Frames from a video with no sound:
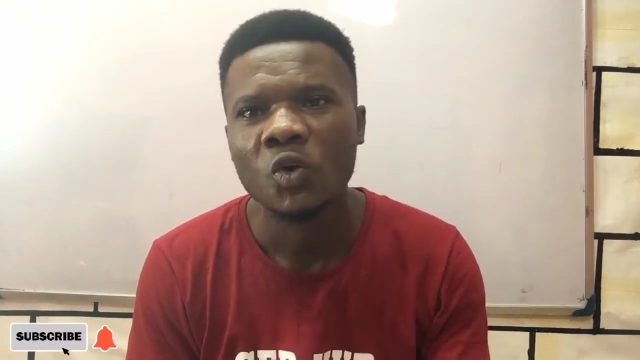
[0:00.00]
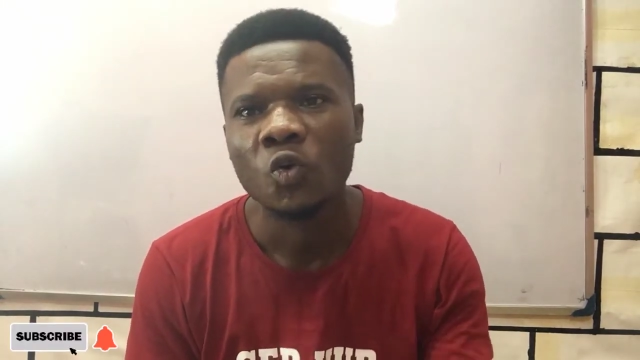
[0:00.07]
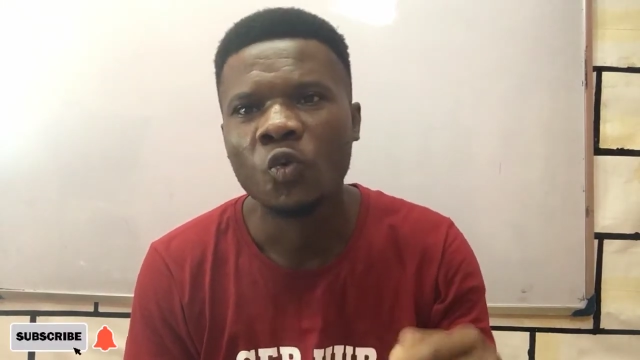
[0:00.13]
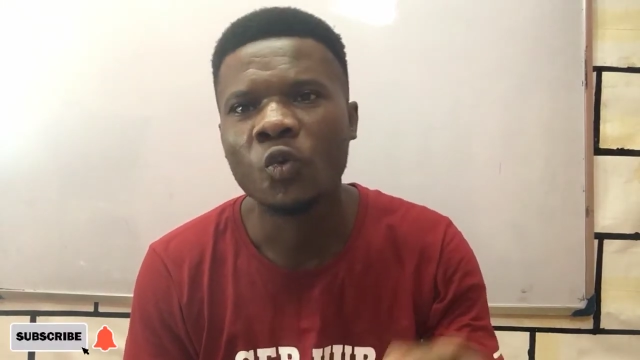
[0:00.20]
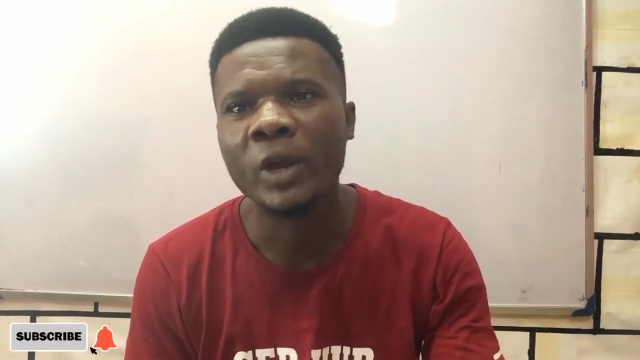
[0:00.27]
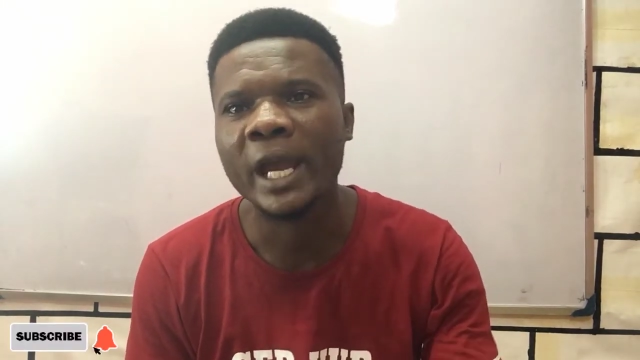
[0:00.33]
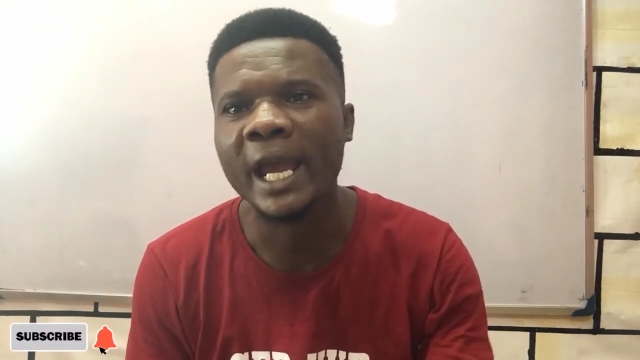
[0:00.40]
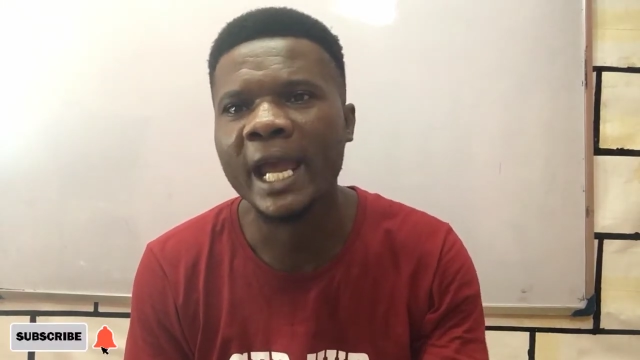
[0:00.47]

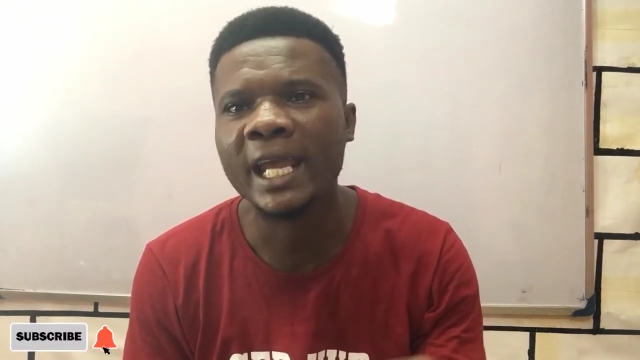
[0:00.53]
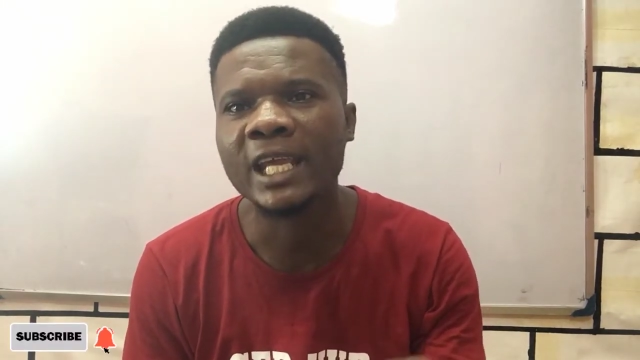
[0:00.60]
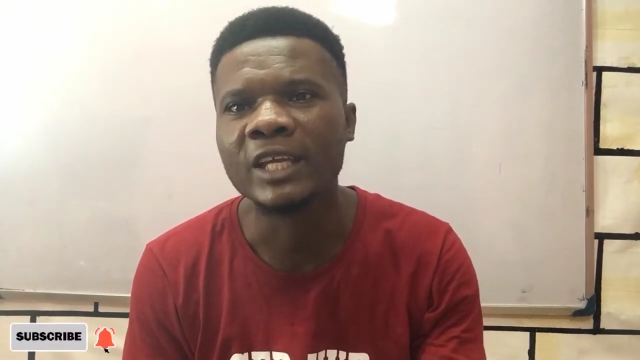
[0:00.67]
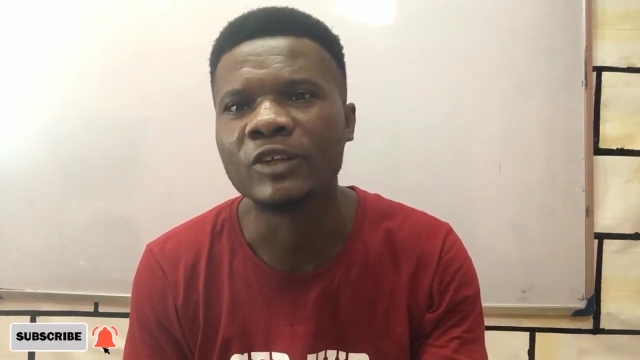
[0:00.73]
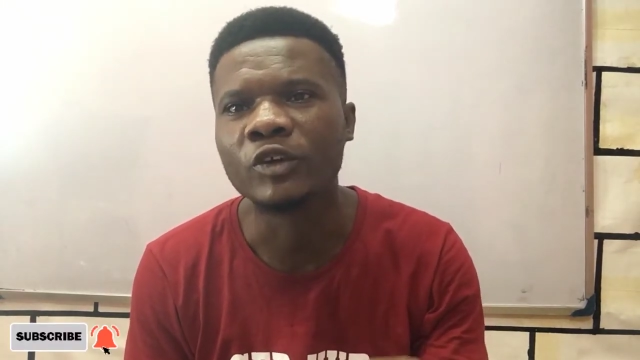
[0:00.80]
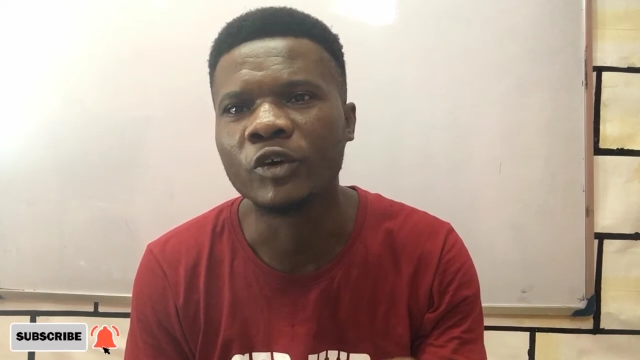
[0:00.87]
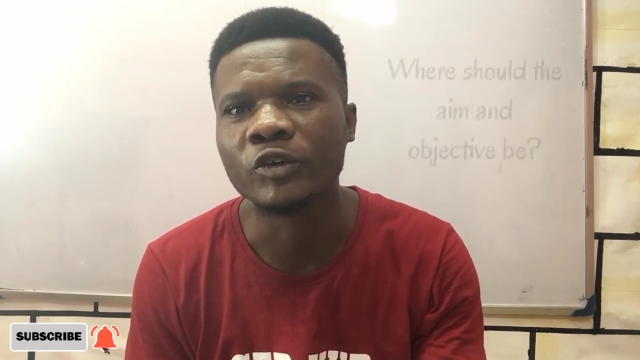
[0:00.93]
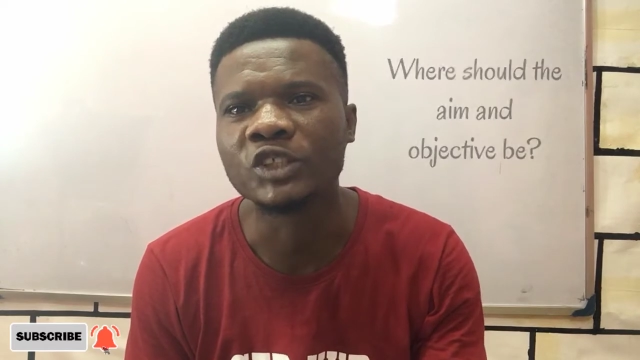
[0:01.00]
where
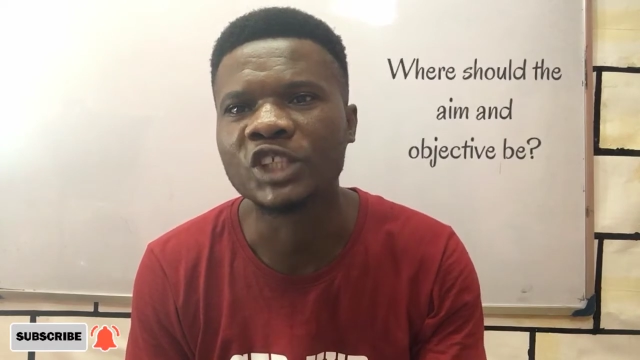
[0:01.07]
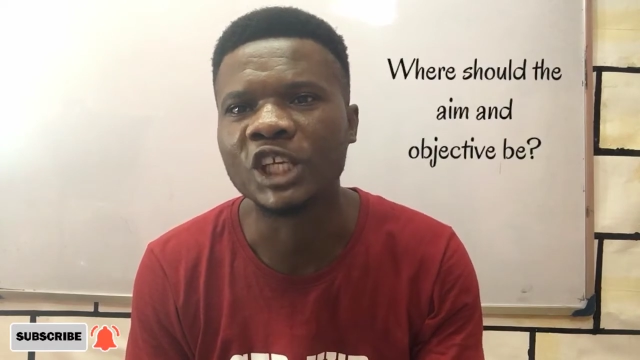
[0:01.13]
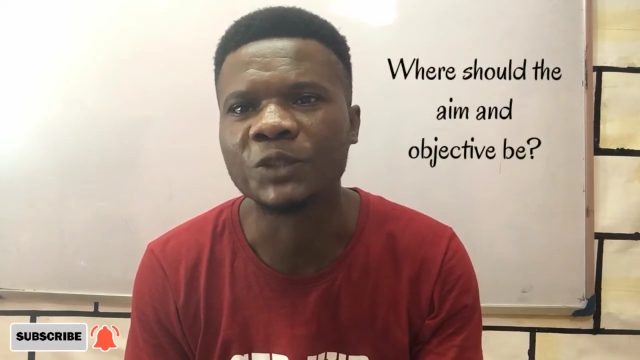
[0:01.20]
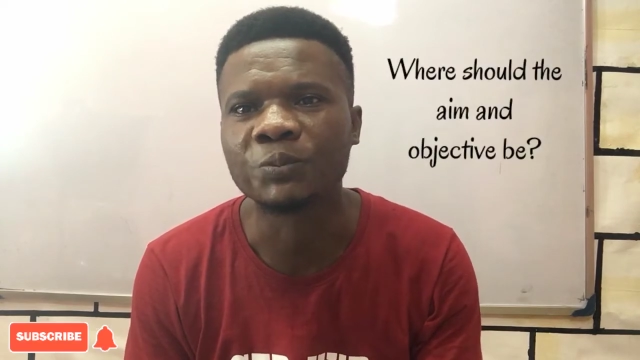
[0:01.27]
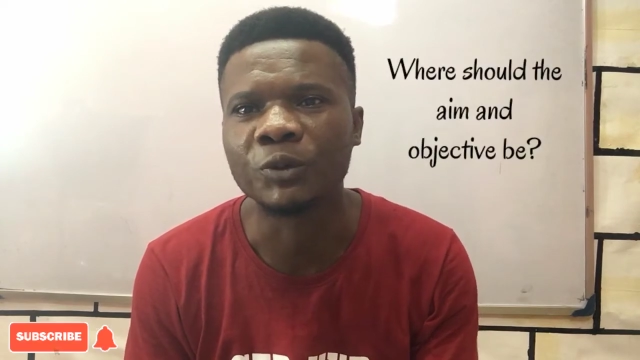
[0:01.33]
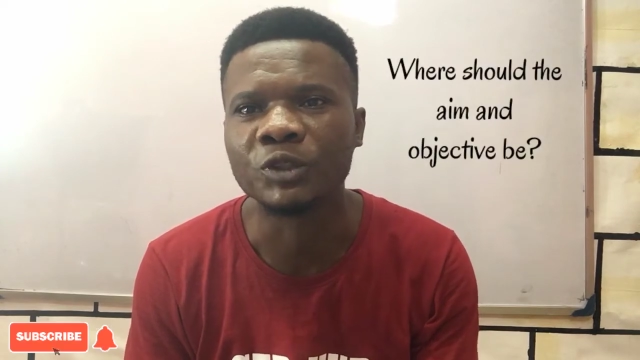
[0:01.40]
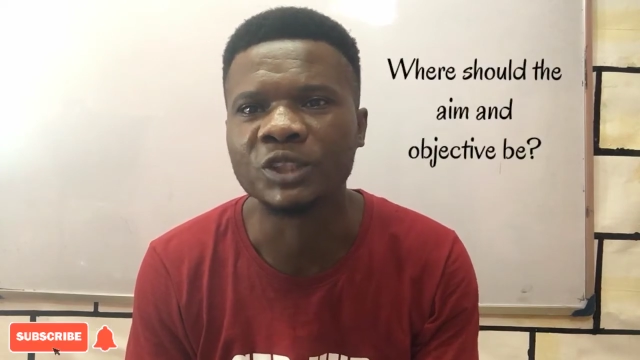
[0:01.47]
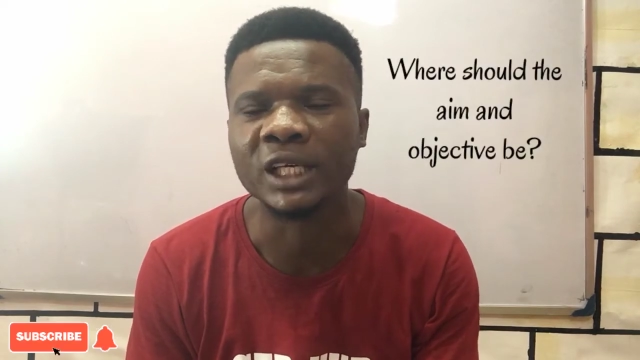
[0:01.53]
in your
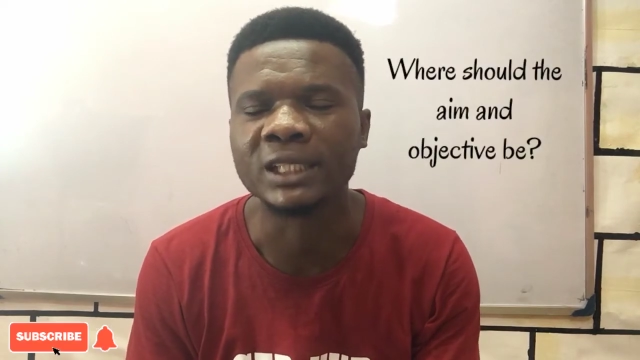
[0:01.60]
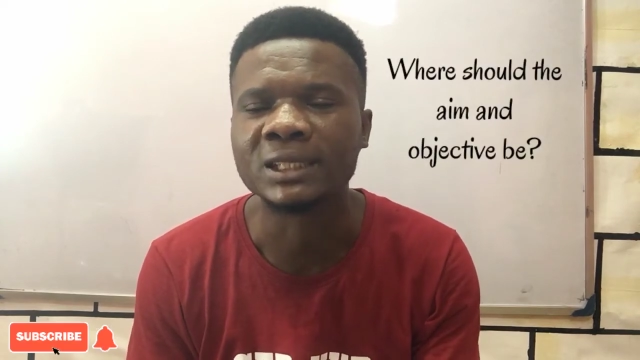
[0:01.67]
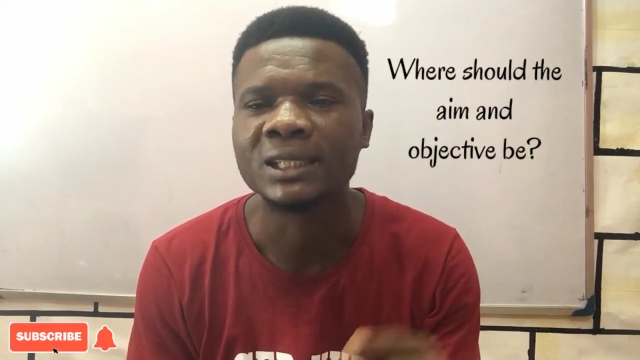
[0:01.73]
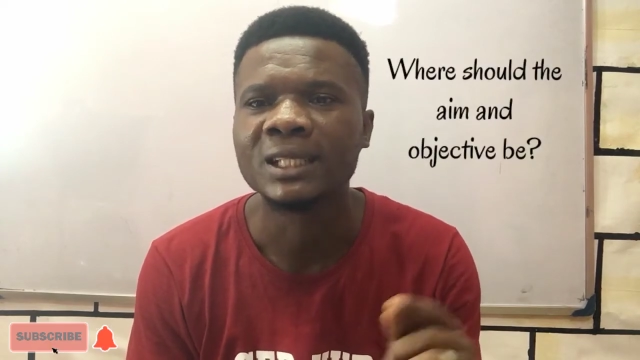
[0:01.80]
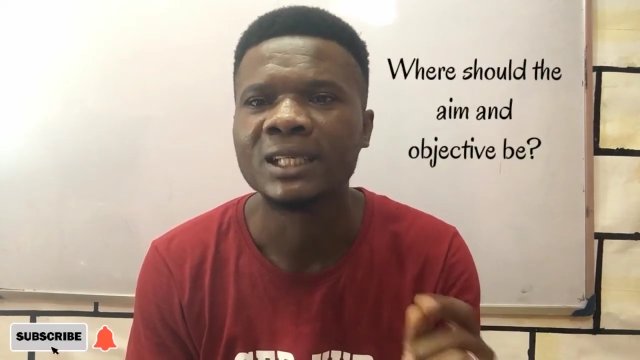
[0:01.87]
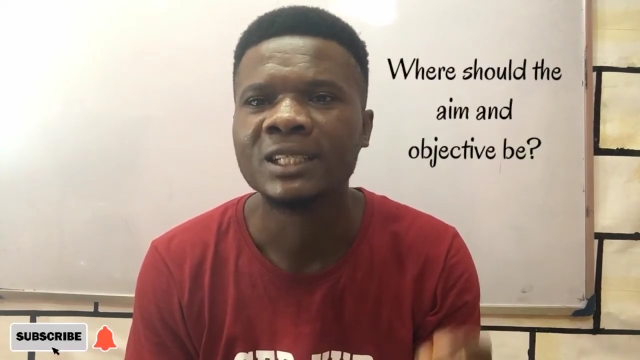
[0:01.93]
research project